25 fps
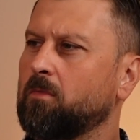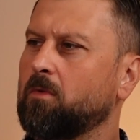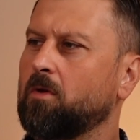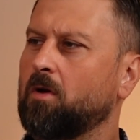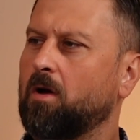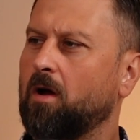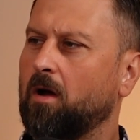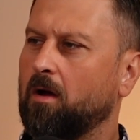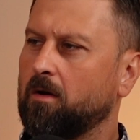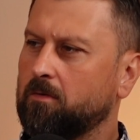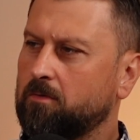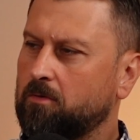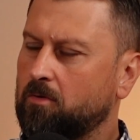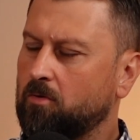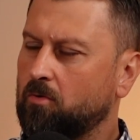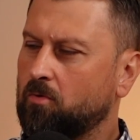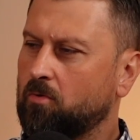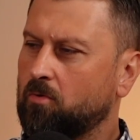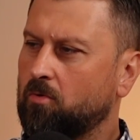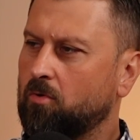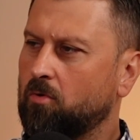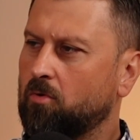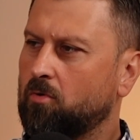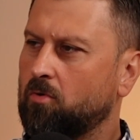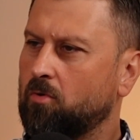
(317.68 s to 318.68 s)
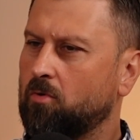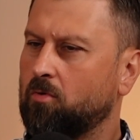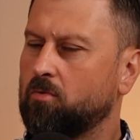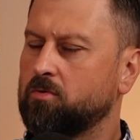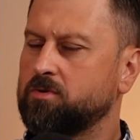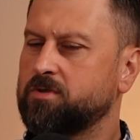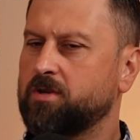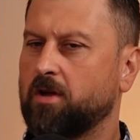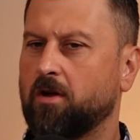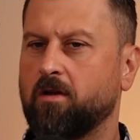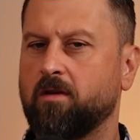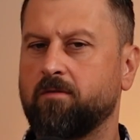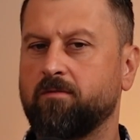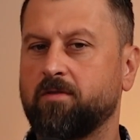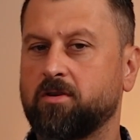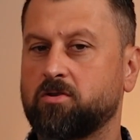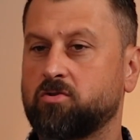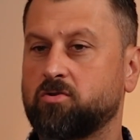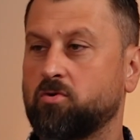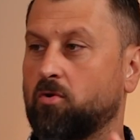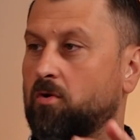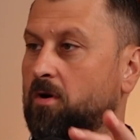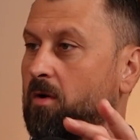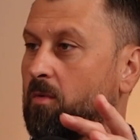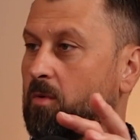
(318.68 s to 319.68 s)
Okay, cool. So in
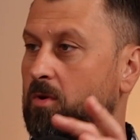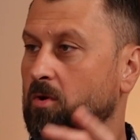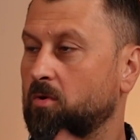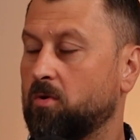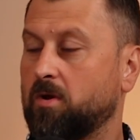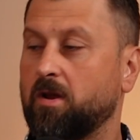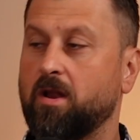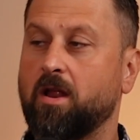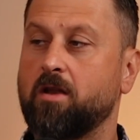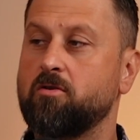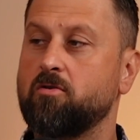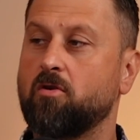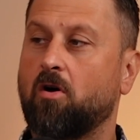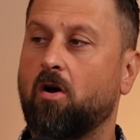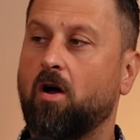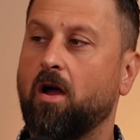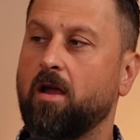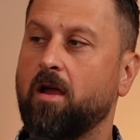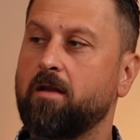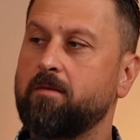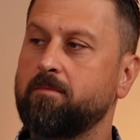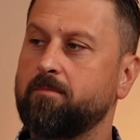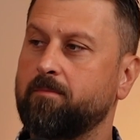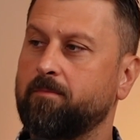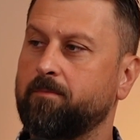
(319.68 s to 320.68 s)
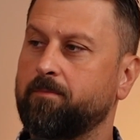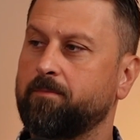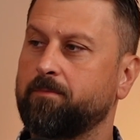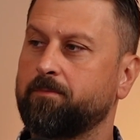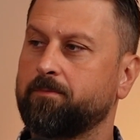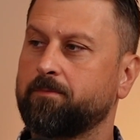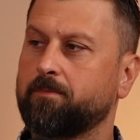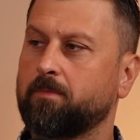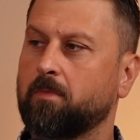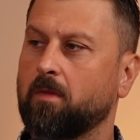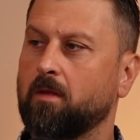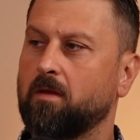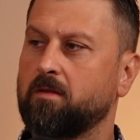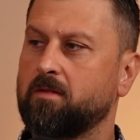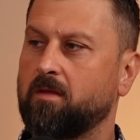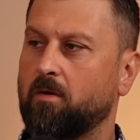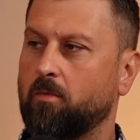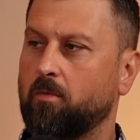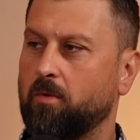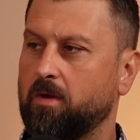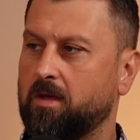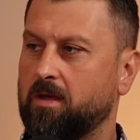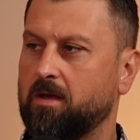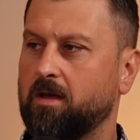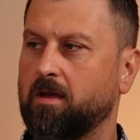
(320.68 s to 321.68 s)
Victoria, we're looking at 9 that
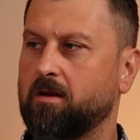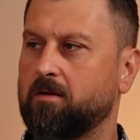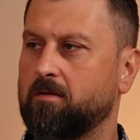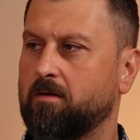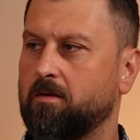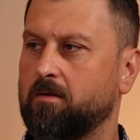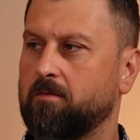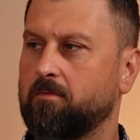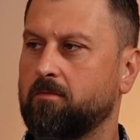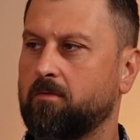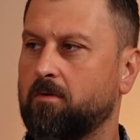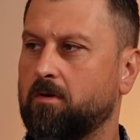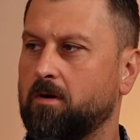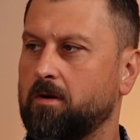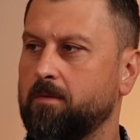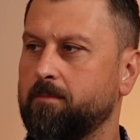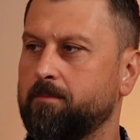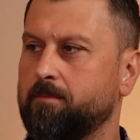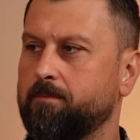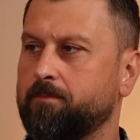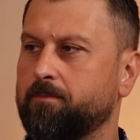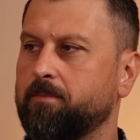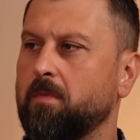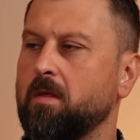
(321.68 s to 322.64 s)
we can get done, right?